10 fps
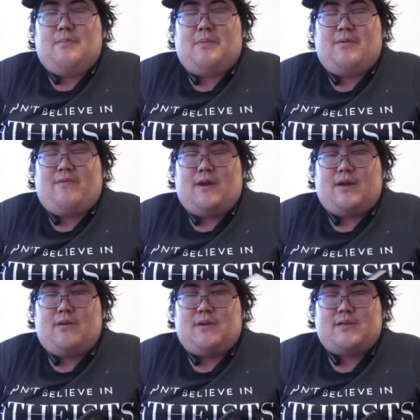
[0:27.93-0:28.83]
But before I
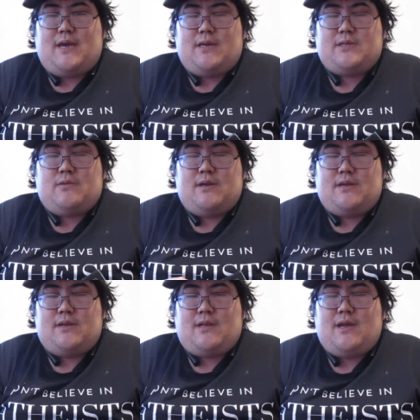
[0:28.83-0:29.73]
go on to that, I just
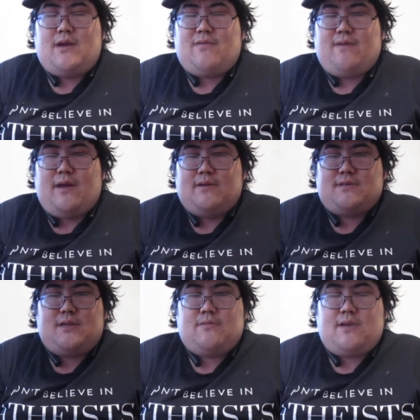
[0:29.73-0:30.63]
want to clarify on
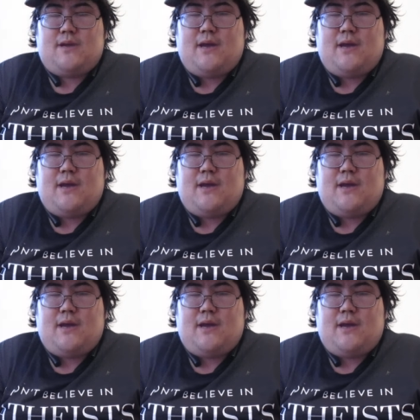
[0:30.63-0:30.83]
something.